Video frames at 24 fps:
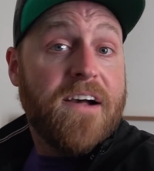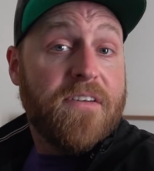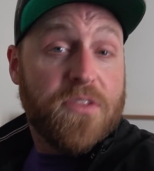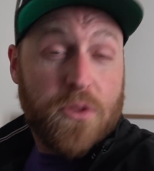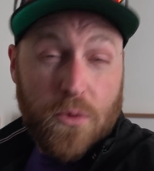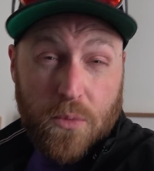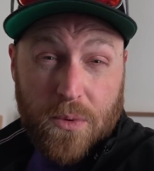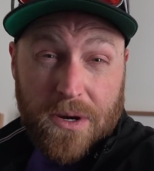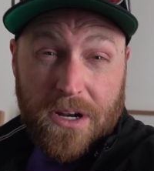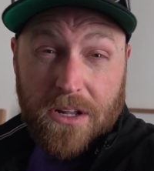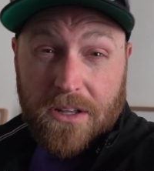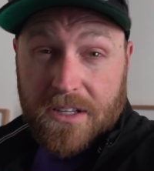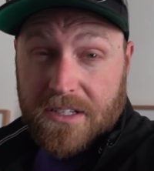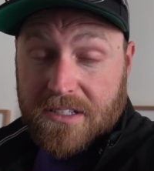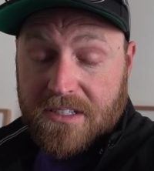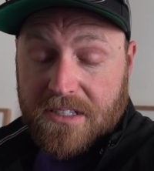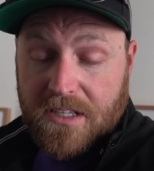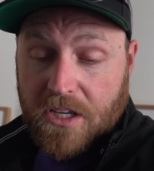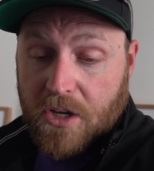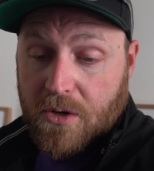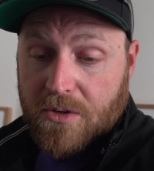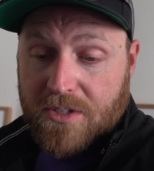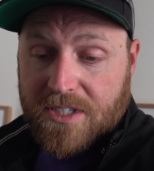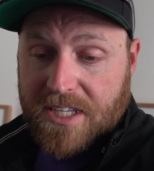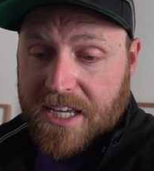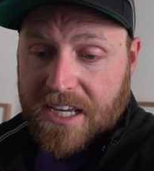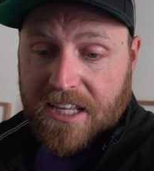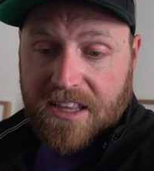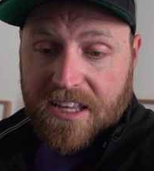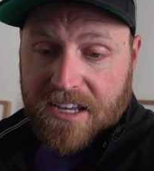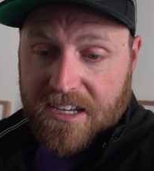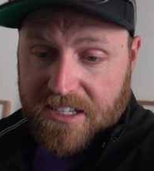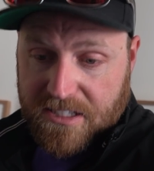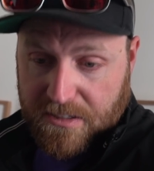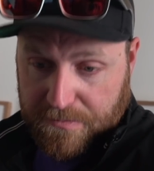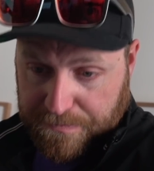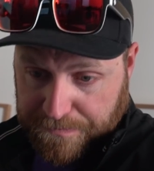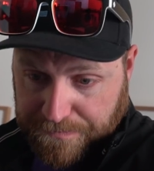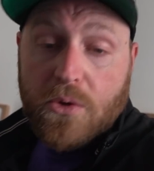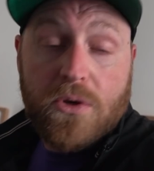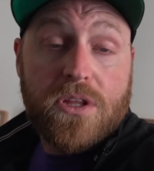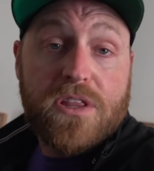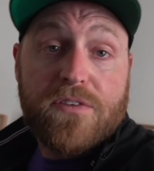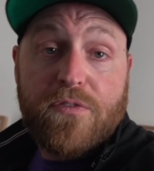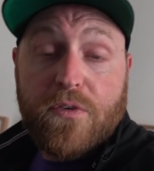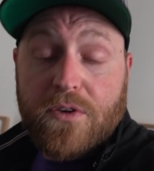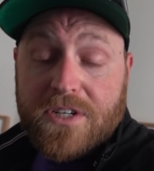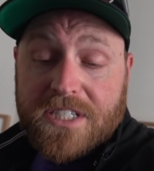The riddle goes like this. Louis
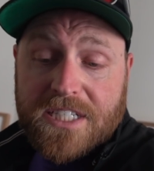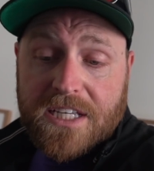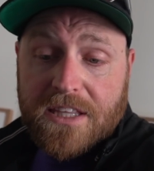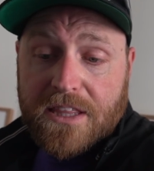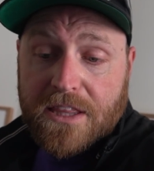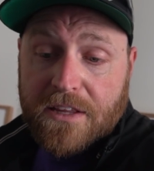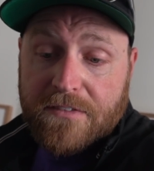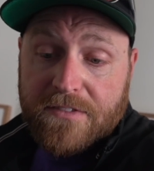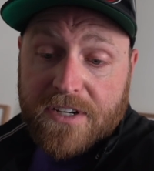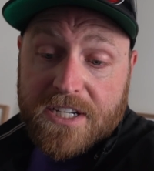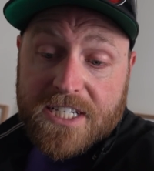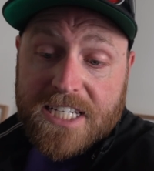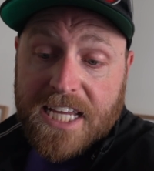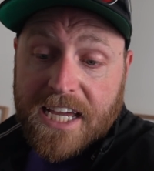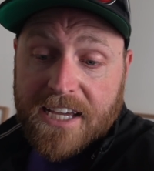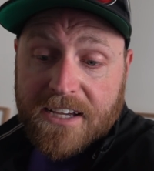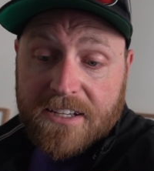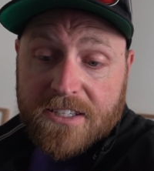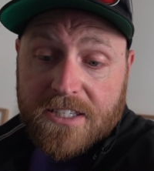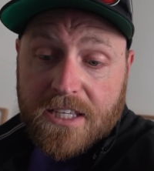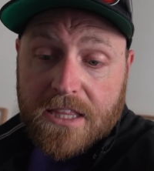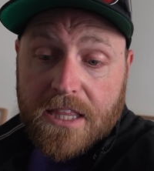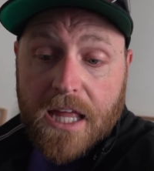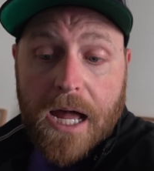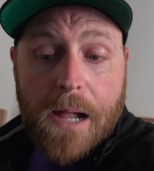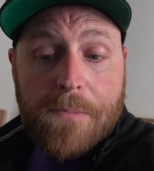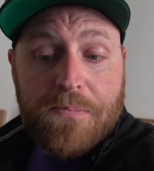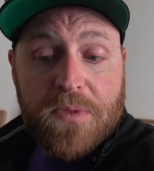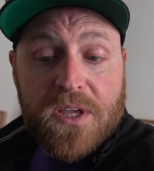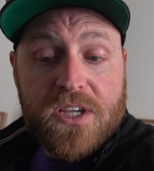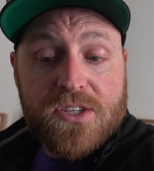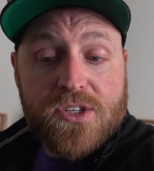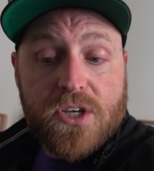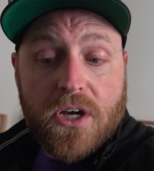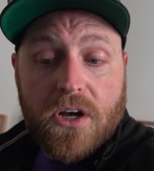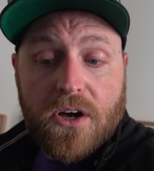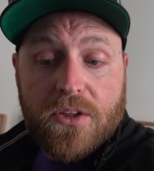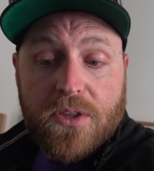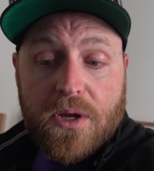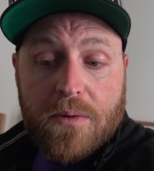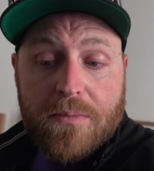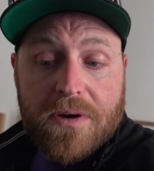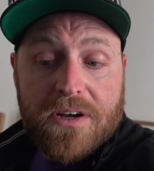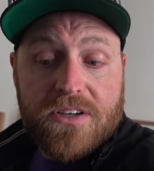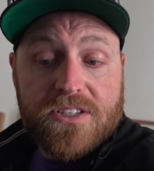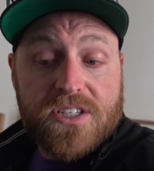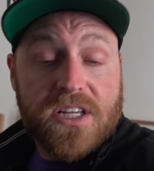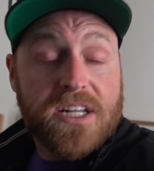XIV loved Italians a lot. He took all their
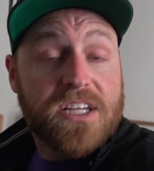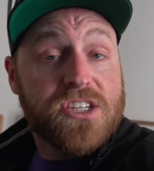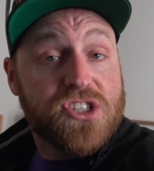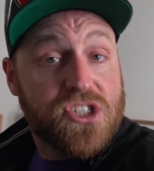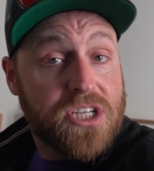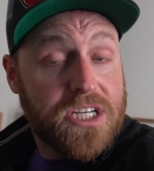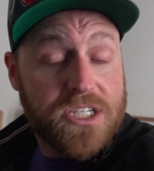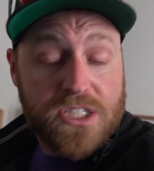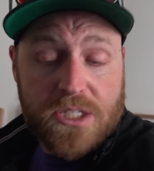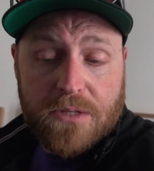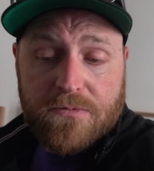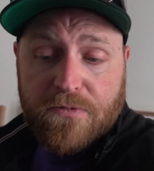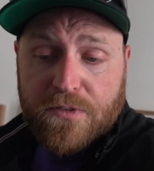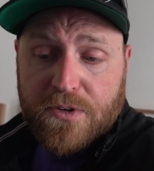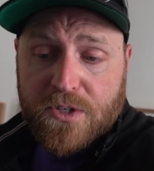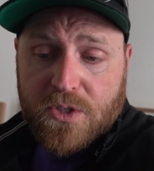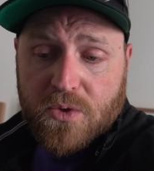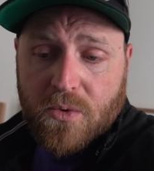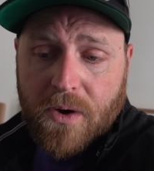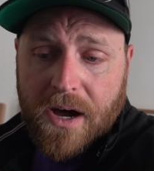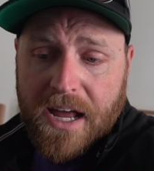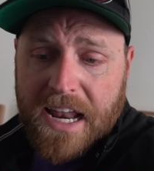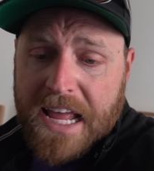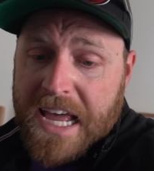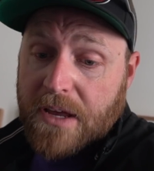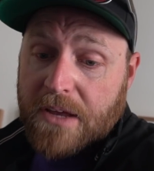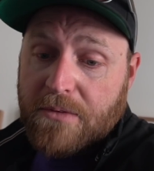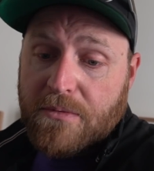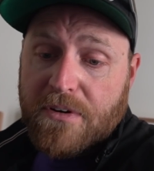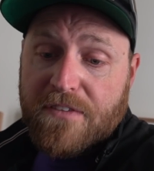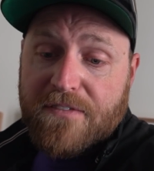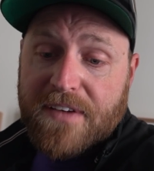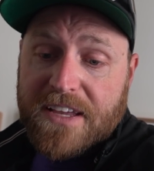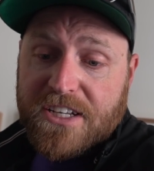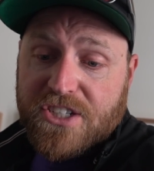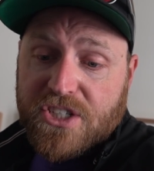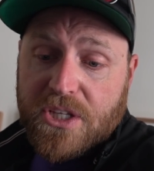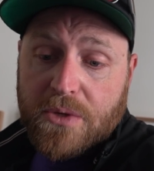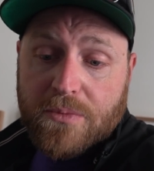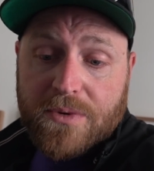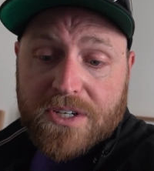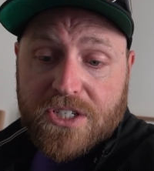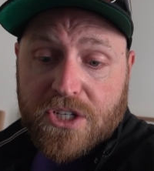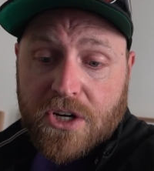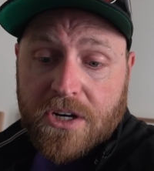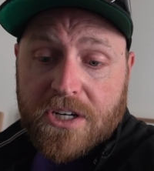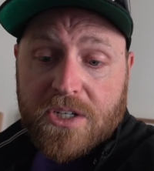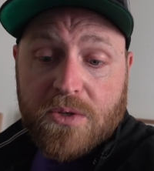mirrors and exchanged them for squat. In revenge, they
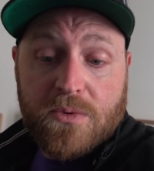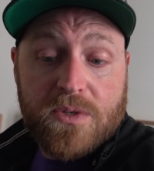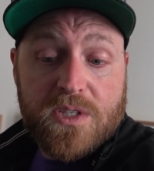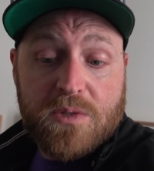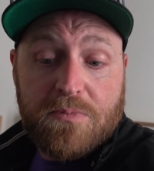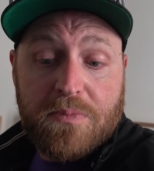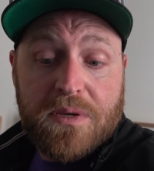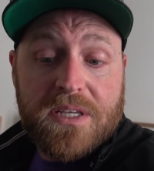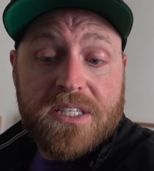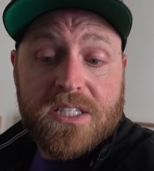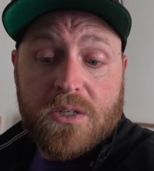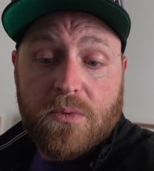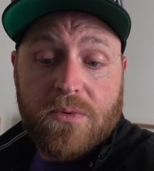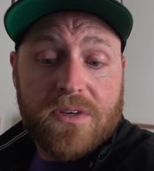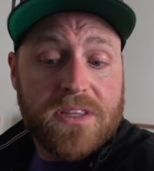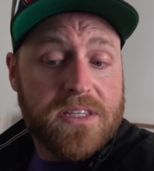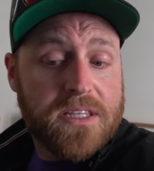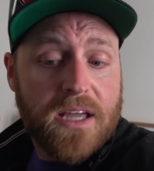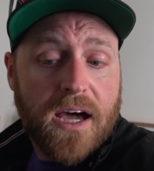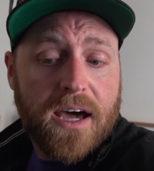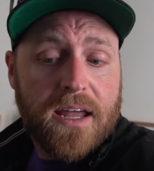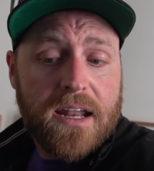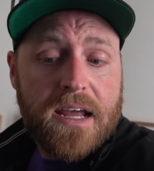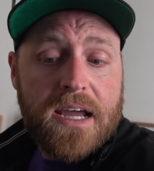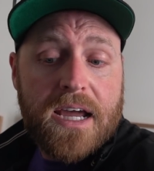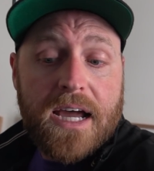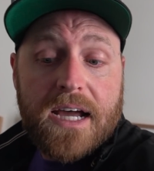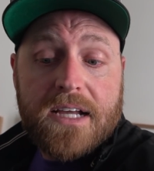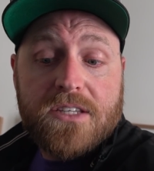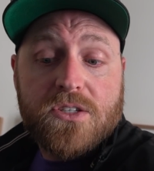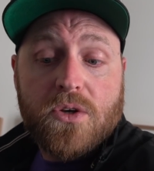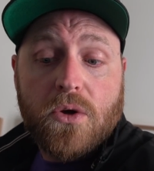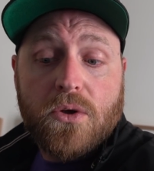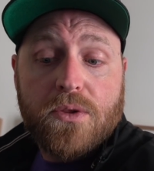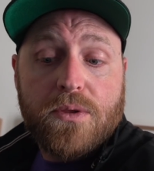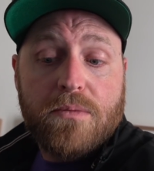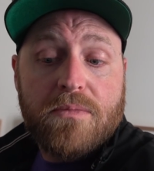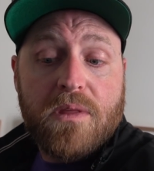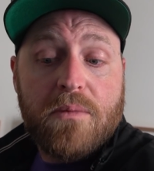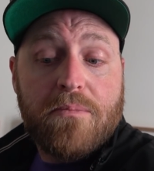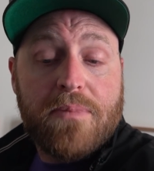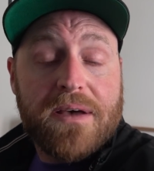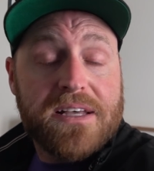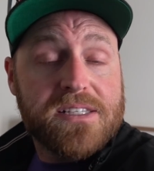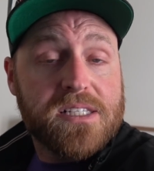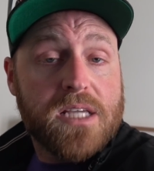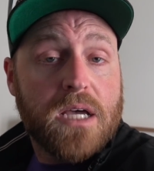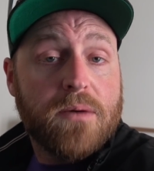returned to his pizza with naught and told him the
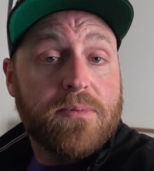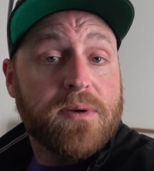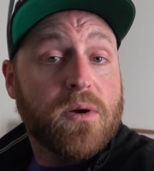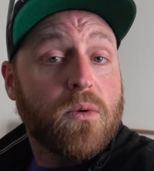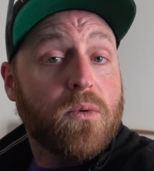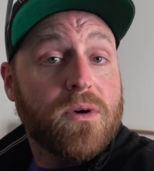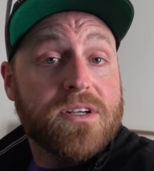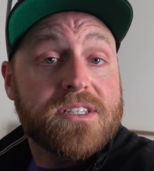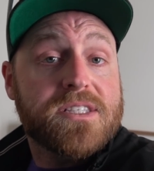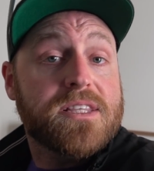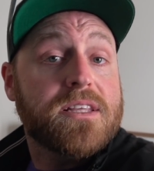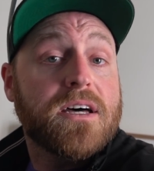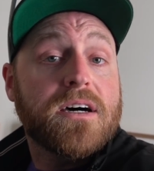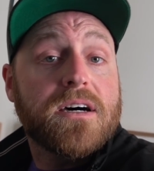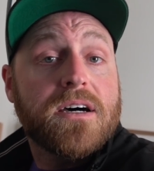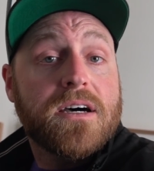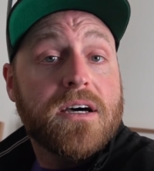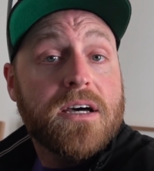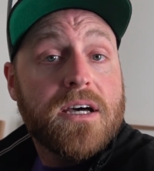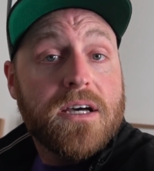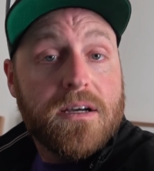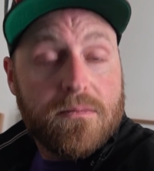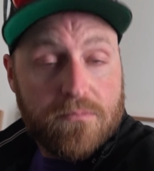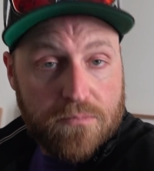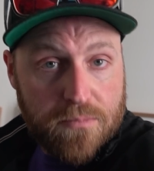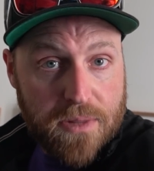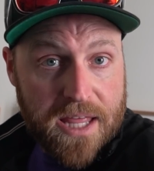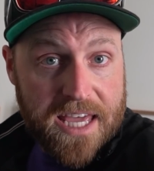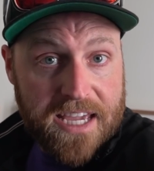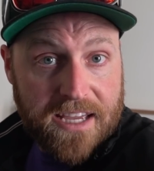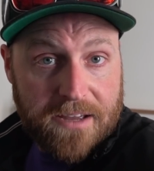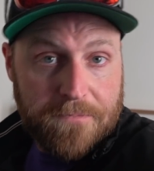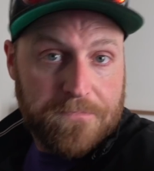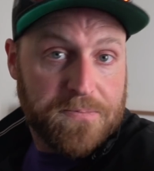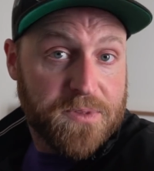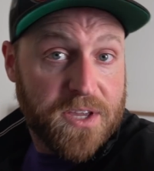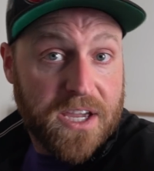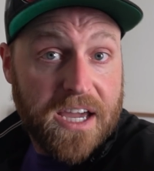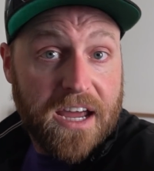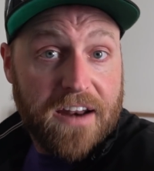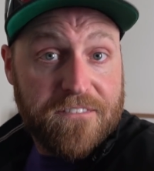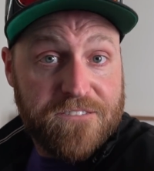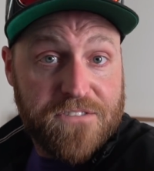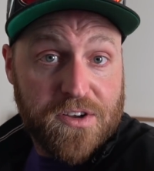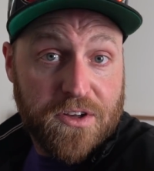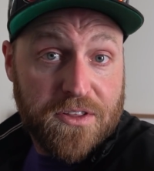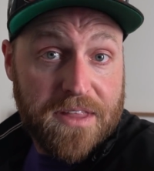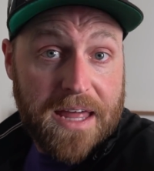best topping was the blank. You
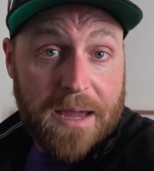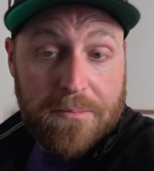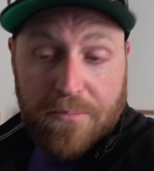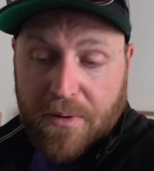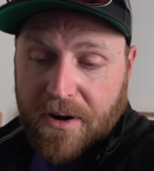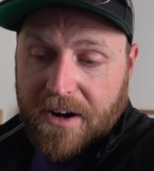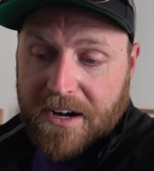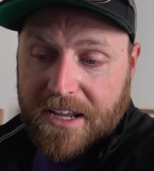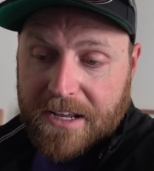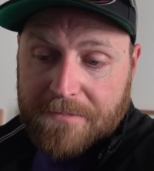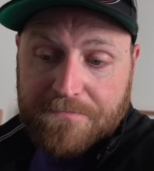gotta fill that part